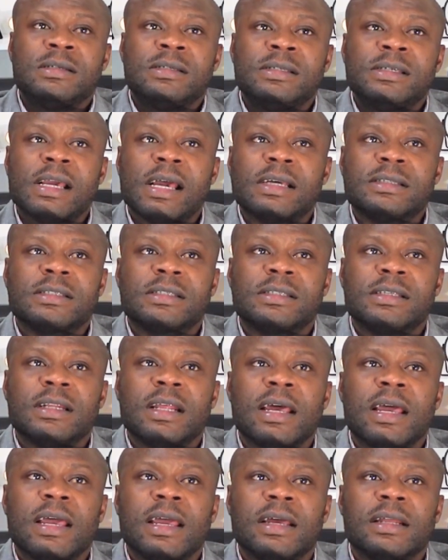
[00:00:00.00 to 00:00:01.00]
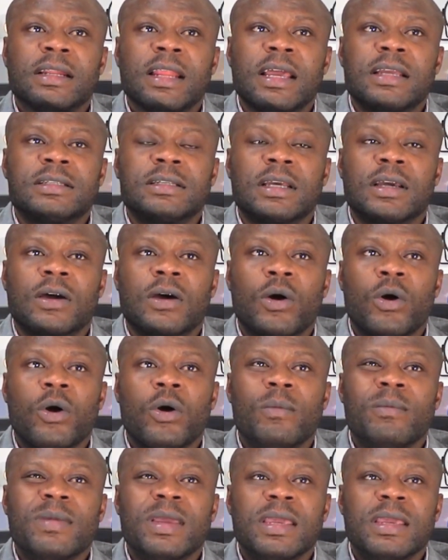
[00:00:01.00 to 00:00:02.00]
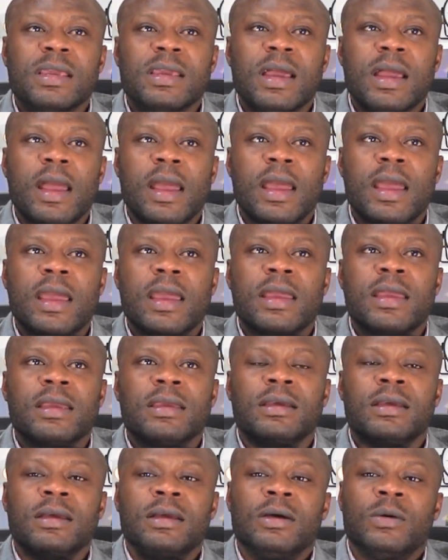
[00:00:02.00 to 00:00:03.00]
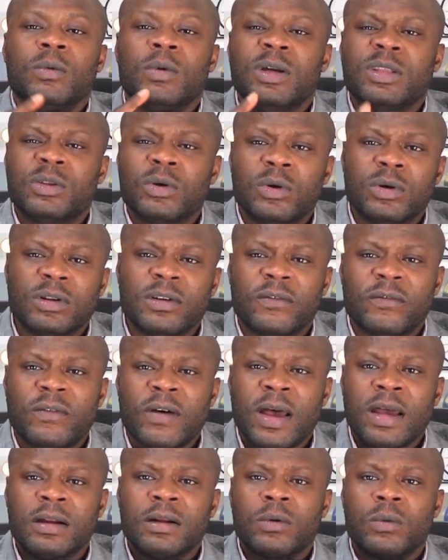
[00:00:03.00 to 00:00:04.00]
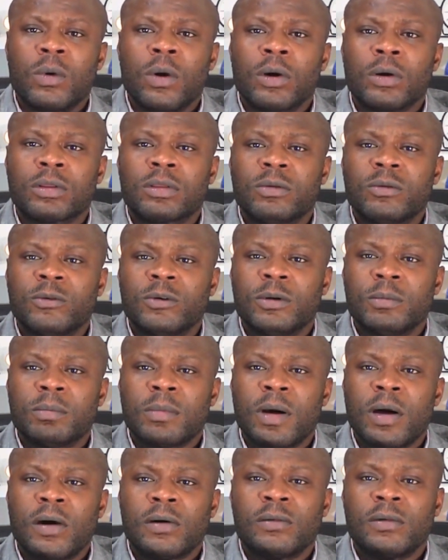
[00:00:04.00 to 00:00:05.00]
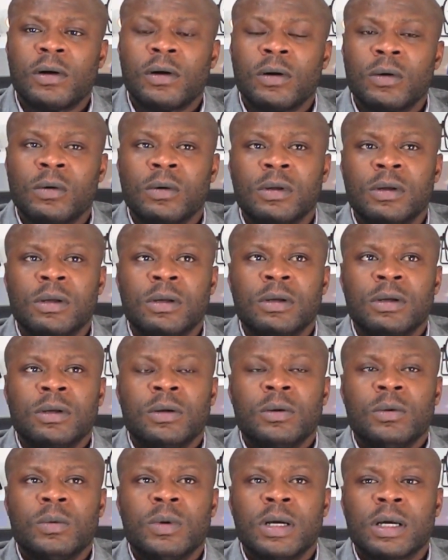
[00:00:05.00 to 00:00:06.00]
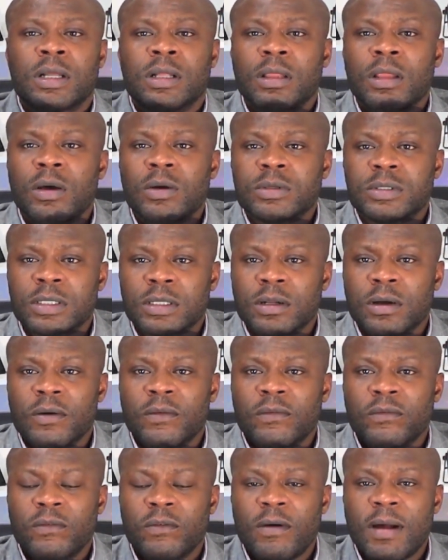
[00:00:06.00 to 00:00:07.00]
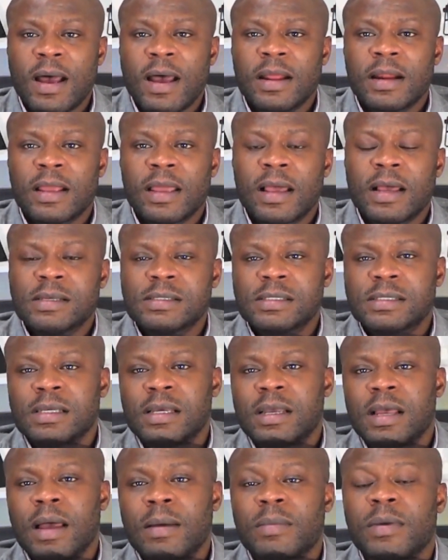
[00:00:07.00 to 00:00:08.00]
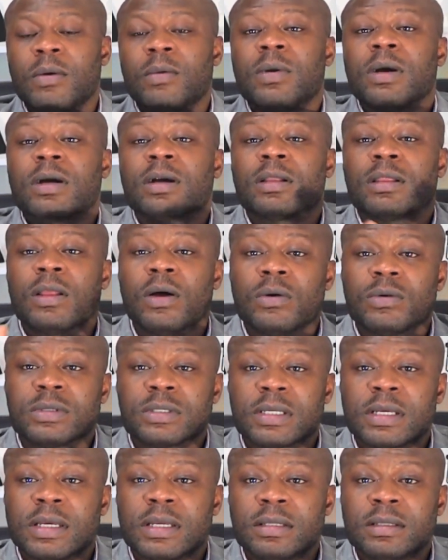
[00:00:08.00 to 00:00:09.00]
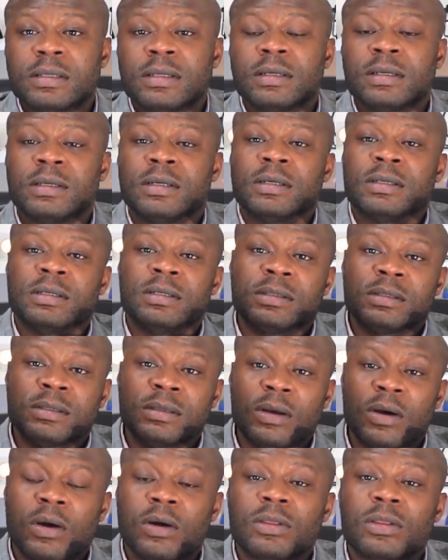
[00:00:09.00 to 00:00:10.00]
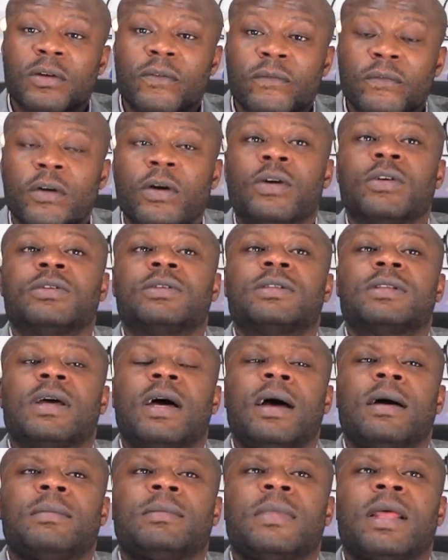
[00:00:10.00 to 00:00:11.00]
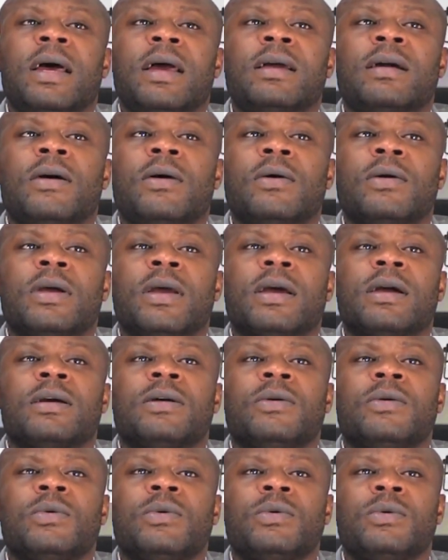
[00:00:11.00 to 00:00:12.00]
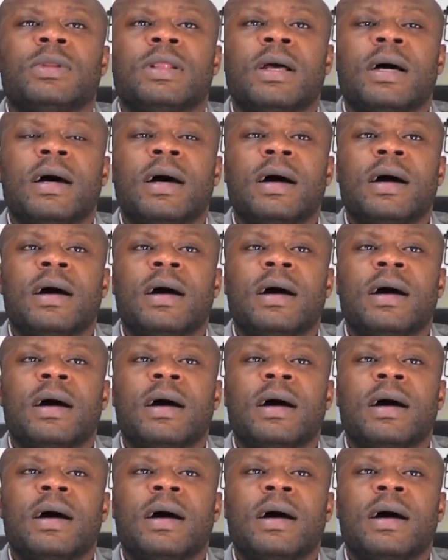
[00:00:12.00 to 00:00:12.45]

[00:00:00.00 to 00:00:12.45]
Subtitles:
Yesterday, an agent called me, hey, we're doing the final walkthrough tomorrow. We're closing on Friday. We're closing on the 1st. I'm like, okay, cool.